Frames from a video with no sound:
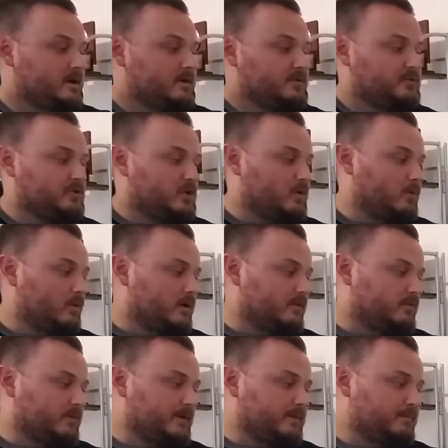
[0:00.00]
So
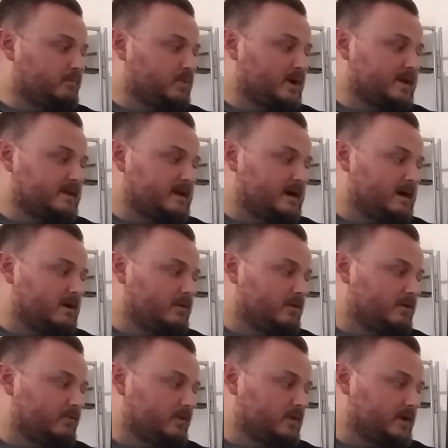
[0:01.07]
if we break down,
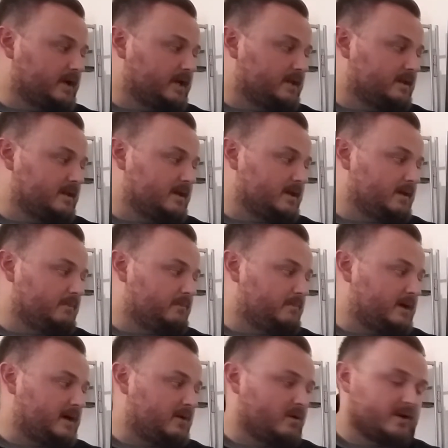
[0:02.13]
if we look at the
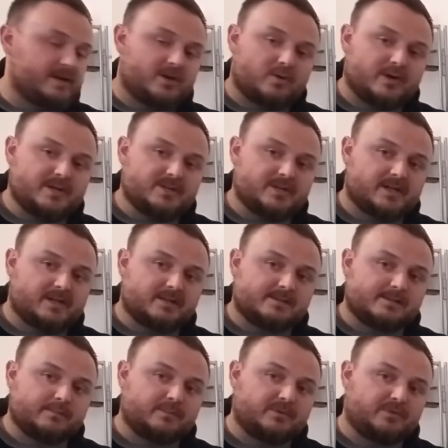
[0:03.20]
power equation at its
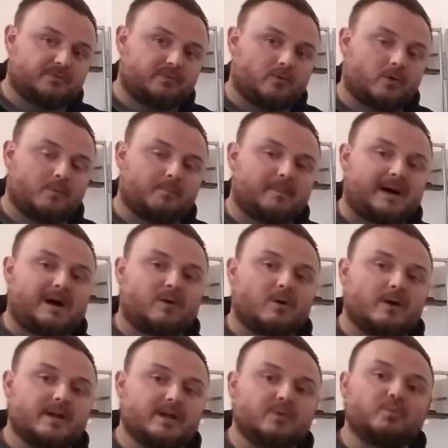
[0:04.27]
simplest form,
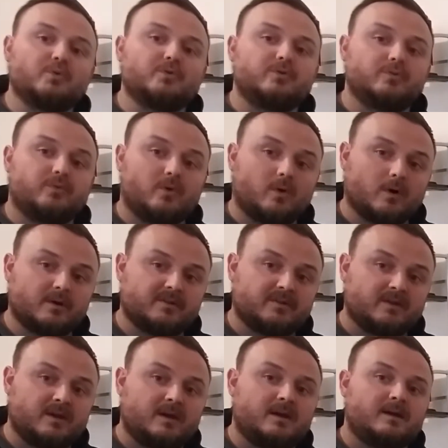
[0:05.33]
power equals
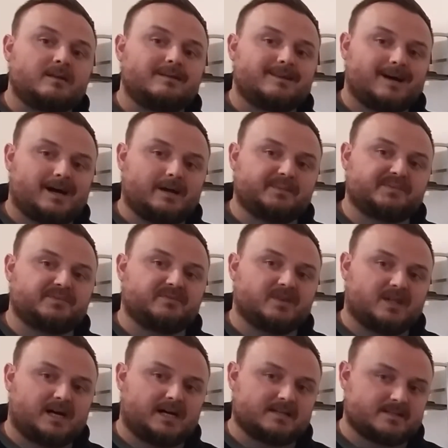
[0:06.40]
force times
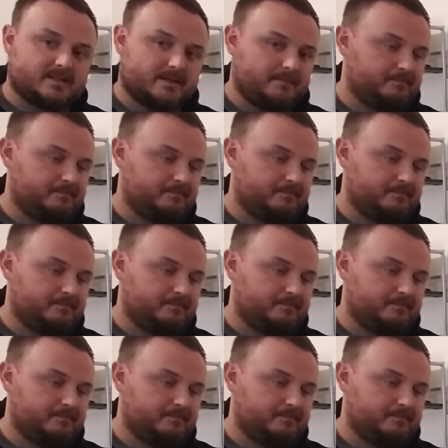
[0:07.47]
velocity.